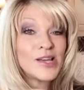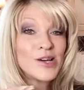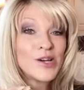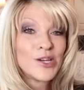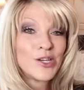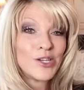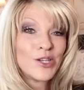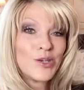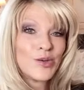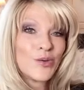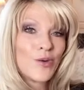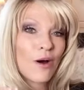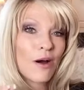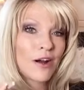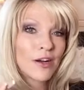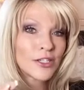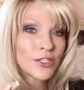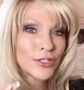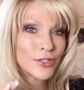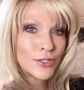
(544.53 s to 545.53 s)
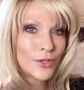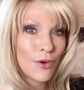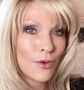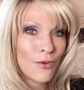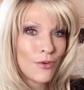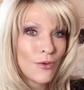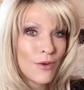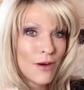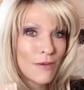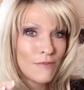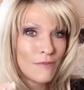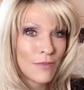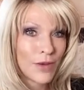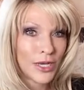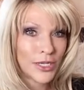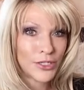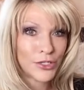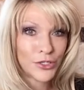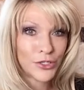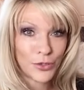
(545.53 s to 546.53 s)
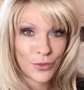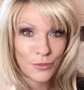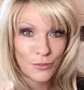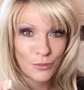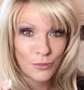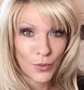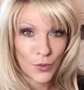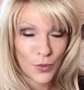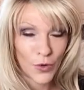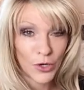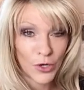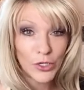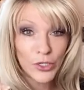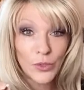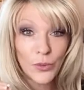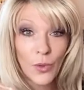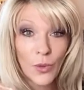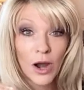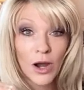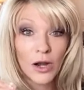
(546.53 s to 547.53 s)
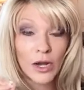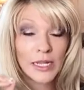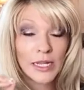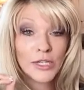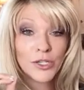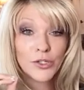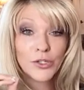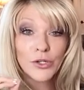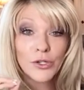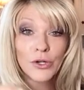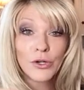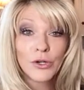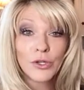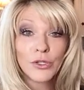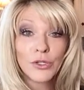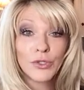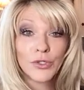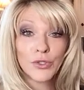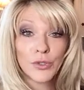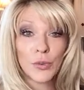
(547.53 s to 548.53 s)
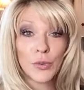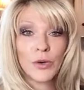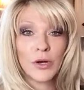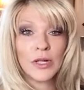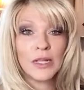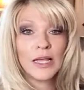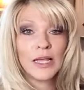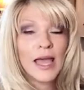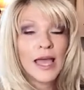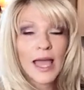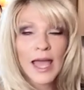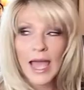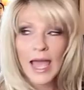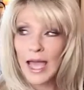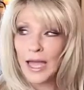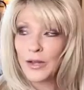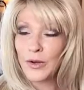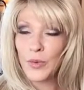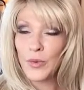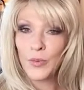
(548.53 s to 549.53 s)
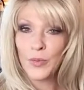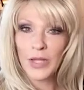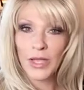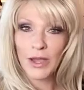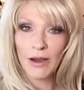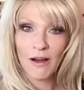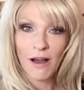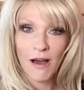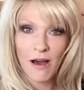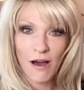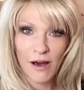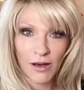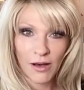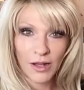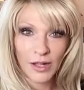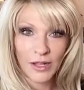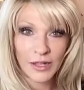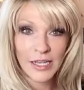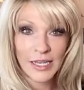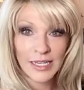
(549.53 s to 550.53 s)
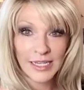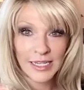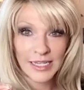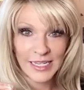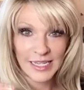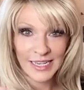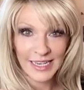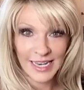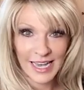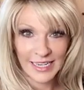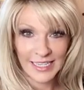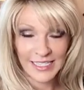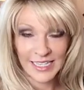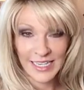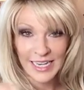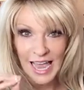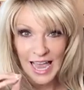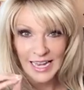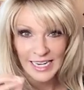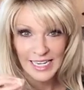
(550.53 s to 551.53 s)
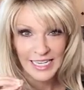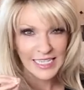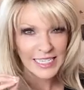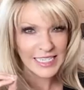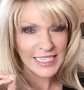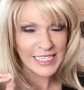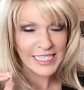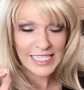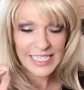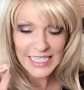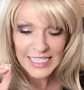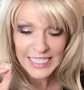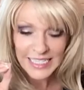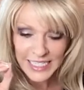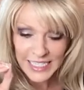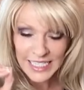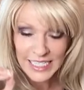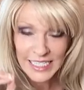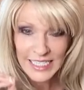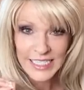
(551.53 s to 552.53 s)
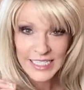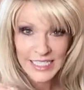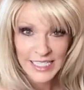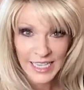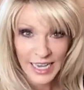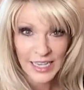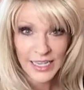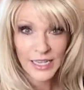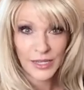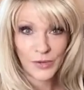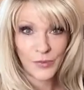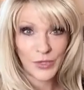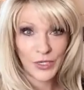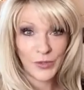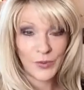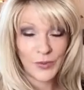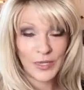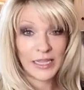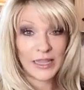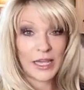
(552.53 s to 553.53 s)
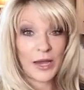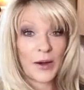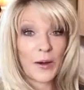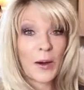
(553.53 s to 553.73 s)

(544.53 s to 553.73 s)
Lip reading: You are so much more. You are an eternal soul, and we are all connected, and it's exciting when you get there.